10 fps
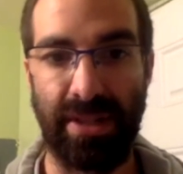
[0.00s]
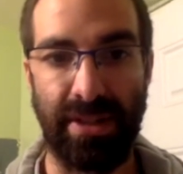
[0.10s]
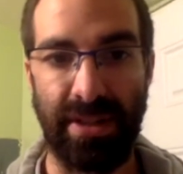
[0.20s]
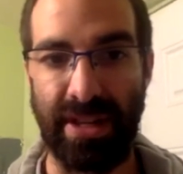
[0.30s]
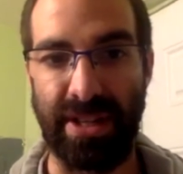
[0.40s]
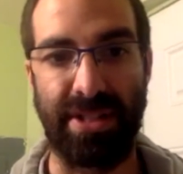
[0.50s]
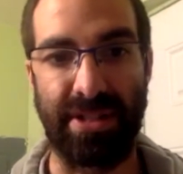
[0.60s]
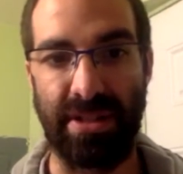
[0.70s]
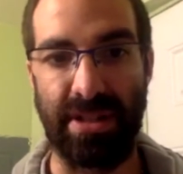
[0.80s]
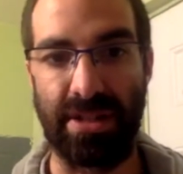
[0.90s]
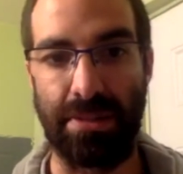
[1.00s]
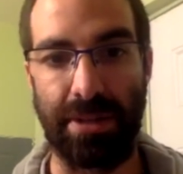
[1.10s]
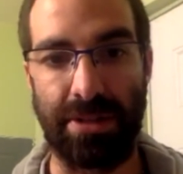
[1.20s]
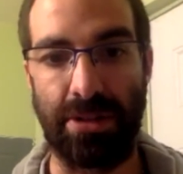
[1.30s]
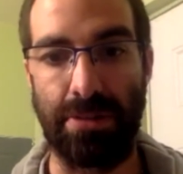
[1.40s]
He gets yeah. us the N C double
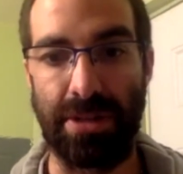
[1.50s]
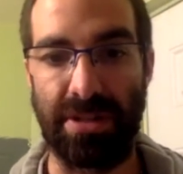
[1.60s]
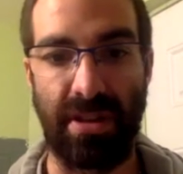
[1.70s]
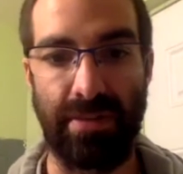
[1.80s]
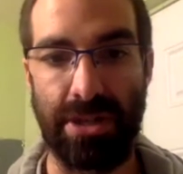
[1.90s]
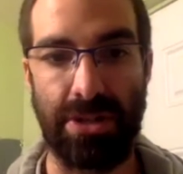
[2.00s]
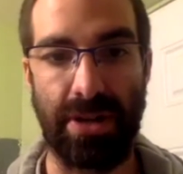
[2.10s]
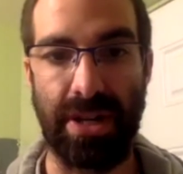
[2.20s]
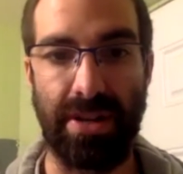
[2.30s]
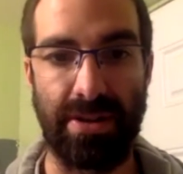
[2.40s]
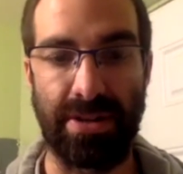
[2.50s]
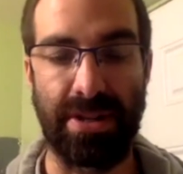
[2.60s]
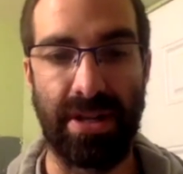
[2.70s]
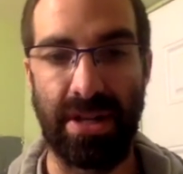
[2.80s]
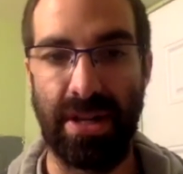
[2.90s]
A tournament seven straight years.
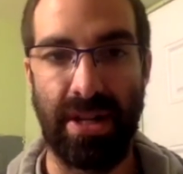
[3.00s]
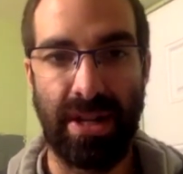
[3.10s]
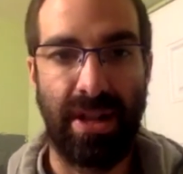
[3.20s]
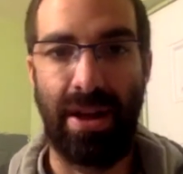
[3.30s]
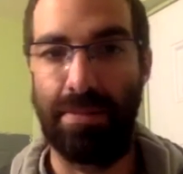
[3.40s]
Yeah.